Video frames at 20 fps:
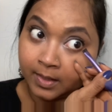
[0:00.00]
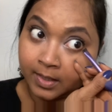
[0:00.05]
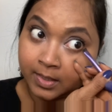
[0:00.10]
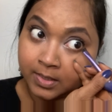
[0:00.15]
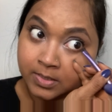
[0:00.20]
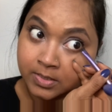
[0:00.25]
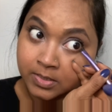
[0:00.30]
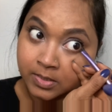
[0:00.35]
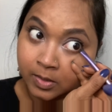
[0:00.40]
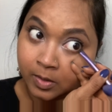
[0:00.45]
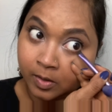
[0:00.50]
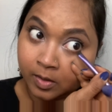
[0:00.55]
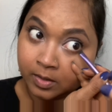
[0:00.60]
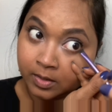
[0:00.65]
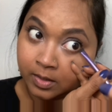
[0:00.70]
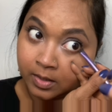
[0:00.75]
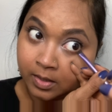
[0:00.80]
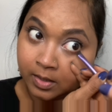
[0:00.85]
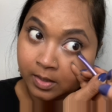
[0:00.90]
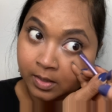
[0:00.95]
is not
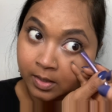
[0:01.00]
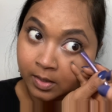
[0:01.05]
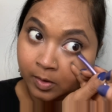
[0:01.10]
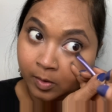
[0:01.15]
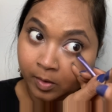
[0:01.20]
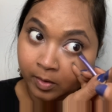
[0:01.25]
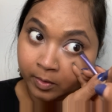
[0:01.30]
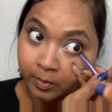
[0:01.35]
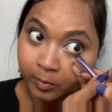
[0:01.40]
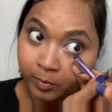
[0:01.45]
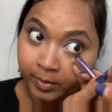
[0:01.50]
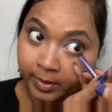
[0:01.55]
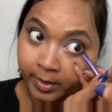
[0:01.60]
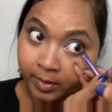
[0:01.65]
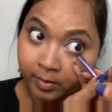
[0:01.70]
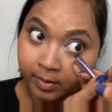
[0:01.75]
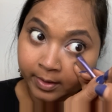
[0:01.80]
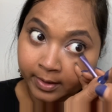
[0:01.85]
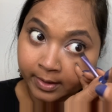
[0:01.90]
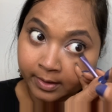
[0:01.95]
a lot going
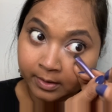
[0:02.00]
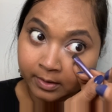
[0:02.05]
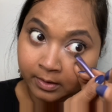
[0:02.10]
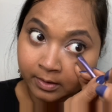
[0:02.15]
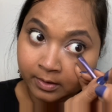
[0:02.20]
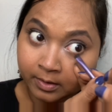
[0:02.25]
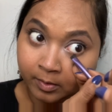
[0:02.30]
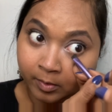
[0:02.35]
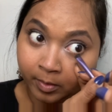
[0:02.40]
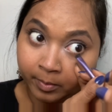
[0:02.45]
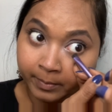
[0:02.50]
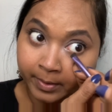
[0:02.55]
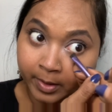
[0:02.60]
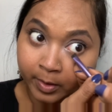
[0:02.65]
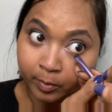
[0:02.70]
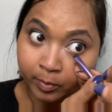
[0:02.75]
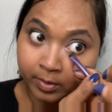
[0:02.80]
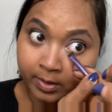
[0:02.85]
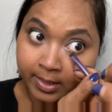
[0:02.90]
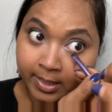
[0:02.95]
on here on my
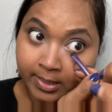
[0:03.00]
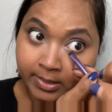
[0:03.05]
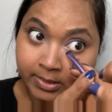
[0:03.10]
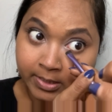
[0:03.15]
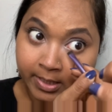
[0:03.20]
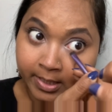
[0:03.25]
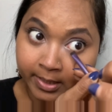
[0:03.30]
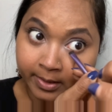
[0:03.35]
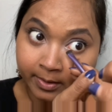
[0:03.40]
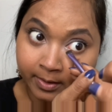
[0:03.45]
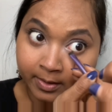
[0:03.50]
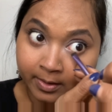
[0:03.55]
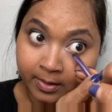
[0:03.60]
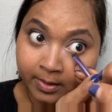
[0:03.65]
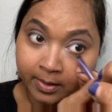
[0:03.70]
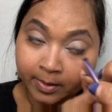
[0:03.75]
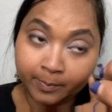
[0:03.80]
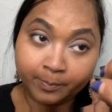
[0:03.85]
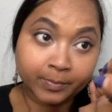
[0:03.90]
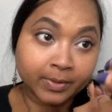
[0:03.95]
lower lash line,
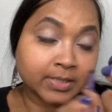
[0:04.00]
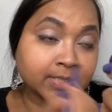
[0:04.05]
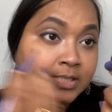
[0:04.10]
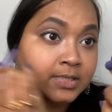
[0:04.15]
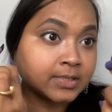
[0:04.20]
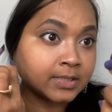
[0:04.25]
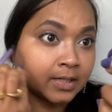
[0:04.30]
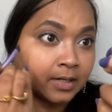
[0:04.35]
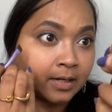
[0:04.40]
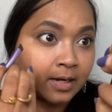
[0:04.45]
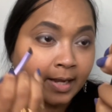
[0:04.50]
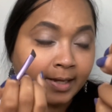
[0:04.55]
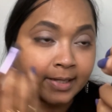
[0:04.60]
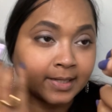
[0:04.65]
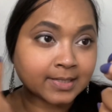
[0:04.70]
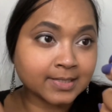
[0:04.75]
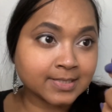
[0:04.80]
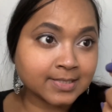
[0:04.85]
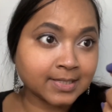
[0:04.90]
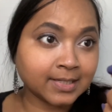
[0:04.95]
but still I
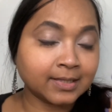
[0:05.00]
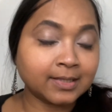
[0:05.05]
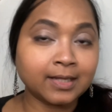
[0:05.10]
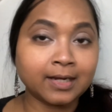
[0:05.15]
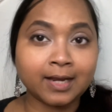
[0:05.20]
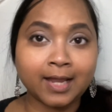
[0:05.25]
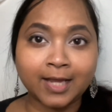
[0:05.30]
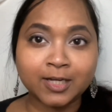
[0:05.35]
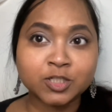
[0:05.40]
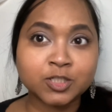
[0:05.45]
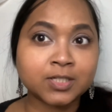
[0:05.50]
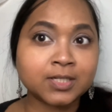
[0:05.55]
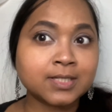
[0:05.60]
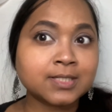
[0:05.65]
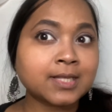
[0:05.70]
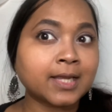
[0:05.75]
can see the lashes.